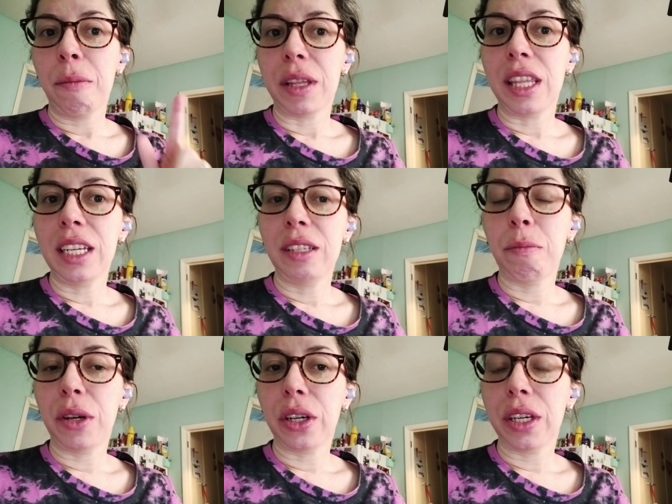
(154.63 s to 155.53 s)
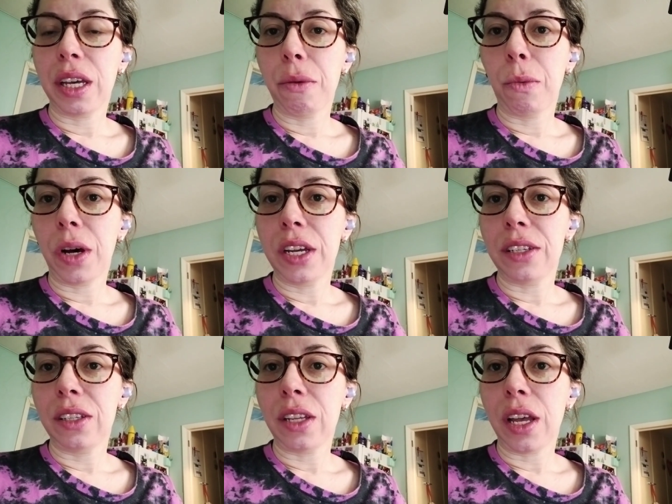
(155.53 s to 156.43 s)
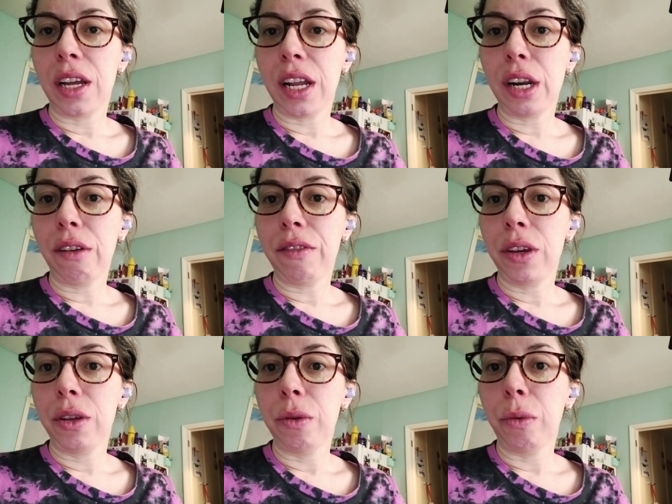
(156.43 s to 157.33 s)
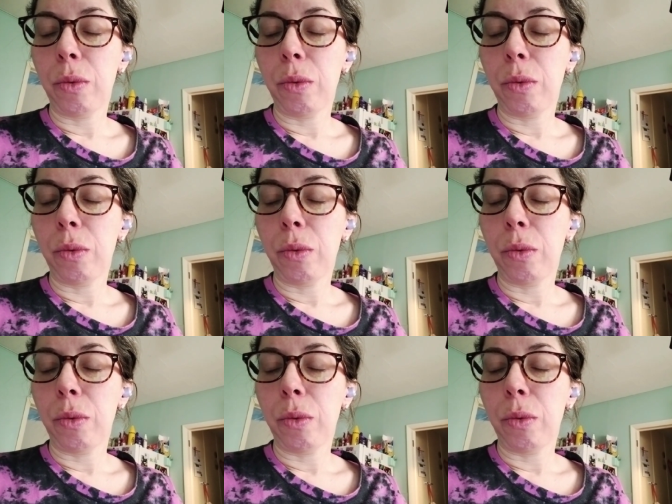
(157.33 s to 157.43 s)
But this book was an interview